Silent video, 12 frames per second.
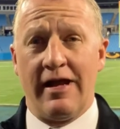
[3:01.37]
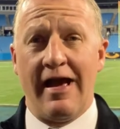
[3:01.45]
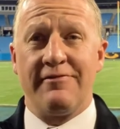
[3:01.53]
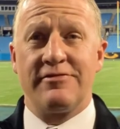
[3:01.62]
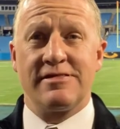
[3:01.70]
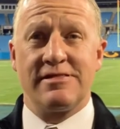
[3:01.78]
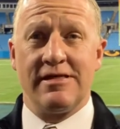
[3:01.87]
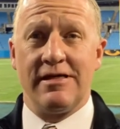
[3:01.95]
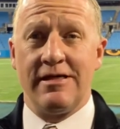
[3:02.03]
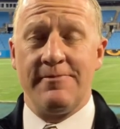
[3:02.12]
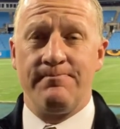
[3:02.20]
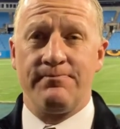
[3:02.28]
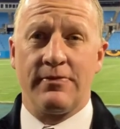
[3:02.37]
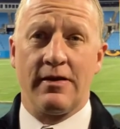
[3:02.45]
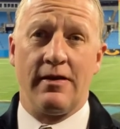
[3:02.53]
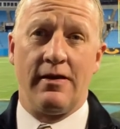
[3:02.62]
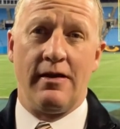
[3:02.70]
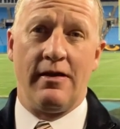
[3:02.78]
going to have to see,
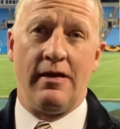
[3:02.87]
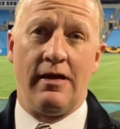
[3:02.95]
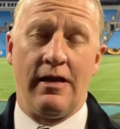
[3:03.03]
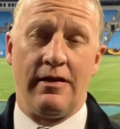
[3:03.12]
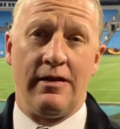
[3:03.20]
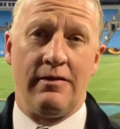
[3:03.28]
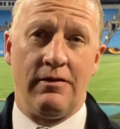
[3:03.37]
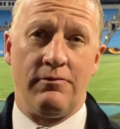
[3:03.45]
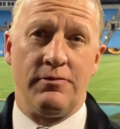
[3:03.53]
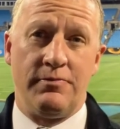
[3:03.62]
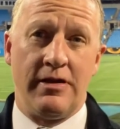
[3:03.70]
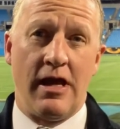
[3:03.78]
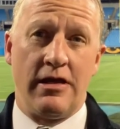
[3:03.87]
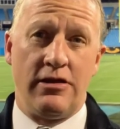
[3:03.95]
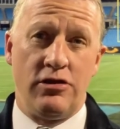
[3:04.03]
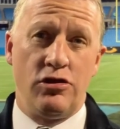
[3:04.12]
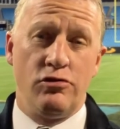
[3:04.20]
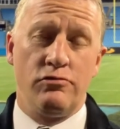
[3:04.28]
and it would be a
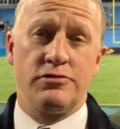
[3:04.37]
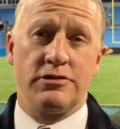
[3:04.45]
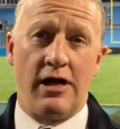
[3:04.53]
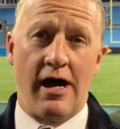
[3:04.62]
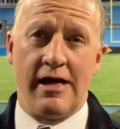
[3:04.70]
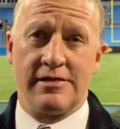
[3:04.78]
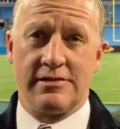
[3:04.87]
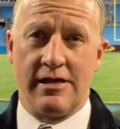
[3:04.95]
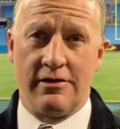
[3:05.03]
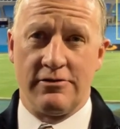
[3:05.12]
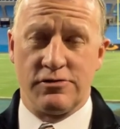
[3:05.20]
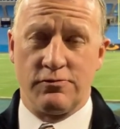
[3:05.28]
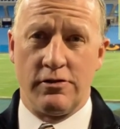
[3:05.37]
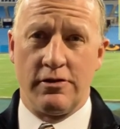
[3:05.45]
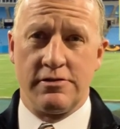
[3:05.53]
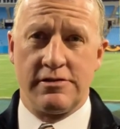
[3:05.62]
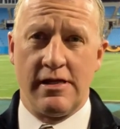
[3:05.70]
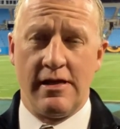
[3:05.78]
huge loss, Carroll's
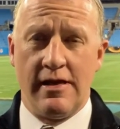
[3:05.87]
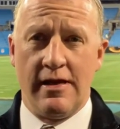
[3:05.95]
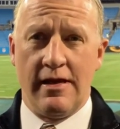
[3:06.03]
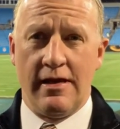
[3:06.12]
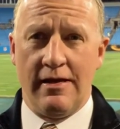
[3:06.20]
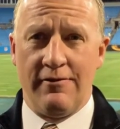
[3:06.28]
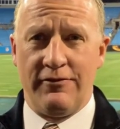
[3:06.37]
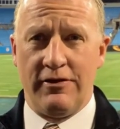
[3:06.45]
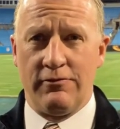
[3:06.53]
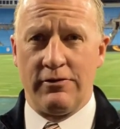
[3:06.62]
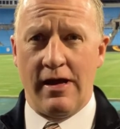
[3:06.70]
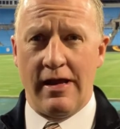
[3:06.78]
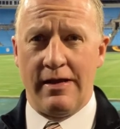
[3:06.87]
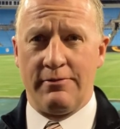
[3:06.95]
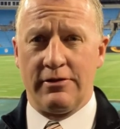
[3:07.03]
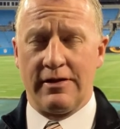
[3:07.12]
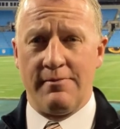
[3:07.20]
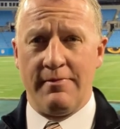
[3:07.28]
words, if he were not
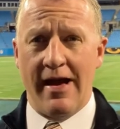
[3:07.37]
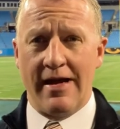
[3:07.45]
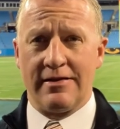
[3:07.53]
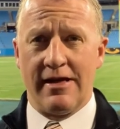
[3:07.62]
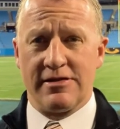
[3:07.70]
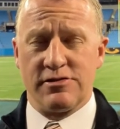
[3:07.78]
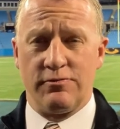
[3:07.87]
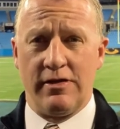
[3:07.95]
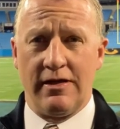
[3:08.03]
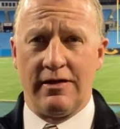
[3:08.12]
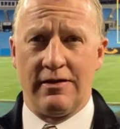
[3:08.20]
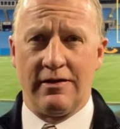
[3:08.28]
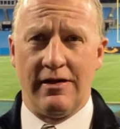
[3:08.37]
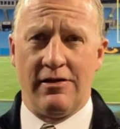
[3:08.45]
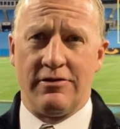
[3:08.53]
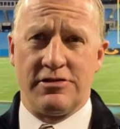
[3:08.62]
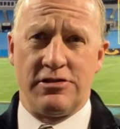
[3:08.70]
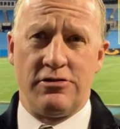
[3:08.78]
able to come back next week.
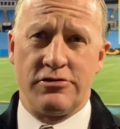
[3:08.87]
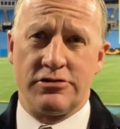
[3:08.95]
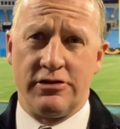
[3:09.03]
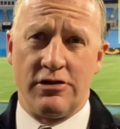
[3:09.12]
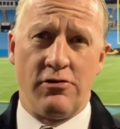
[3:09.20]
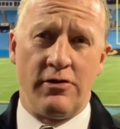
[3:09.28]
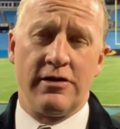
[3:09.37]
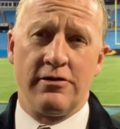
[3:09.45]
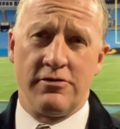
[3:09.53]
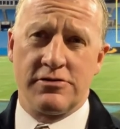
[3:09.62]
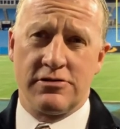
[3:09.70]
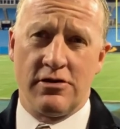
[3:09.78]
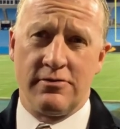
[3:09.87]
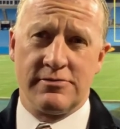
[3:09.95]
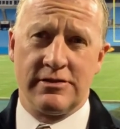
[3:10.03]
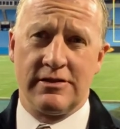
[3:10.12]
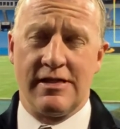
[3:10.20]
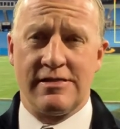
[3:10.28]
Carroll doesn't usually go into those
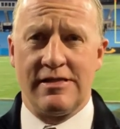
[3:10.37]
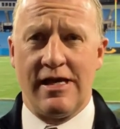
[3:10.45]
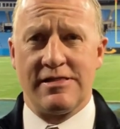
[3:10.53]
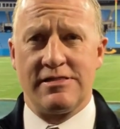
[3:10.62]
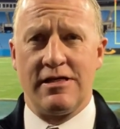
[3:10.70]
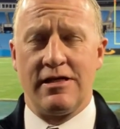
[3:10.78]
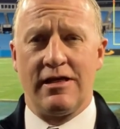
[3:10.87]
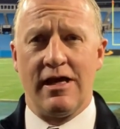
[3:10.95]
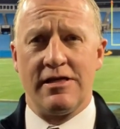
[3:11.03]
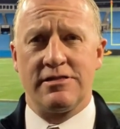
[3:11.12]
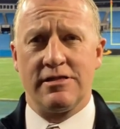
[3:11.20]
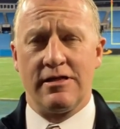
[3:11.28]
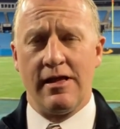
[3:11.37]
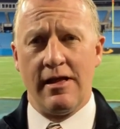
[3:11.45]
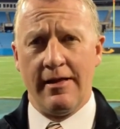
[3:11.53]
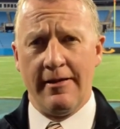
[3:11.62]
terms unless he has an indication